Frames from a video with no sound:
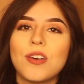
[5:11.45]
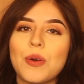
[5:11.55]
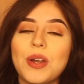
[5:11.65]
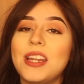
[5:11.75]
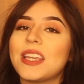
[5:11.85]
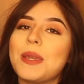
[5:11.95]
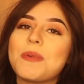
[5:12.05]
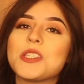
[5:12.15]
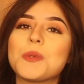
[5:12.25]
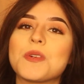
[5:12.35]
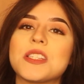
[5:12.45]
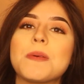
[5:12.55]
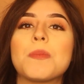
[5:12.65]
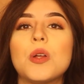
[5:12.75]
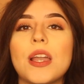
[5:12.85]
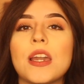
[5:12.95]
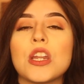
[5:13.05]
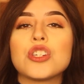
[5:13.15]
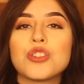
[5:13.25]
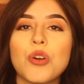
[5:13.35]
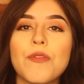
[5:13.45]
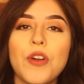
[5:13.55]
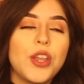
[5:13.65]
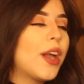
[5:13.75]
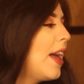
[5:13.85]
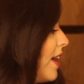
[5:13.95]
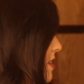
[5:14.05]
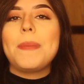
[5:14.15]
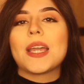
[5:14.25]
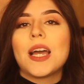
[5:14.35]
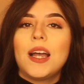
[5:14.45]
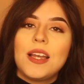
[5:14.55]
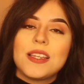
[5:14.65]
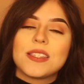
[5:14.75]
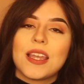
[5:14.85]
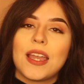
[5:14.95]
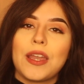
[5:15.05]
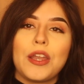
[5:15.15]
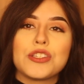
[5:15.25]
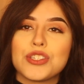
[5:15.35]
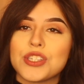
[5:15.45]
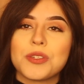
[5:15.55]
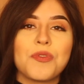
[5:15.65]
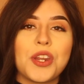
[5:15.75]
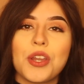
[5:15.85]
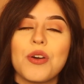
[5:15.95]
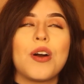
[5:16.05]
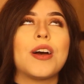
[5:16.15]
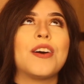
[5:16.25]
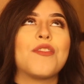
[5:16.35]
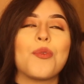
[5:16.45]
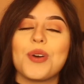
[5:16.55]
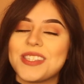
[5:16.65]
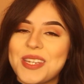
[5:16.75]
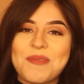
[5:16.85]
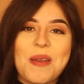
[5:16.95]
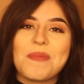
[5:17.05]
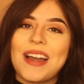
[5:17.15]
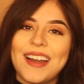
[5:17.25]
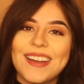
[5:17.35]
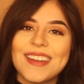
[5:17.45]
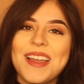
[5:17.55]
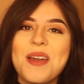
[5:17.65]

I wanted to keep it super simple and short for you guys because it's just a video of what's in my bag.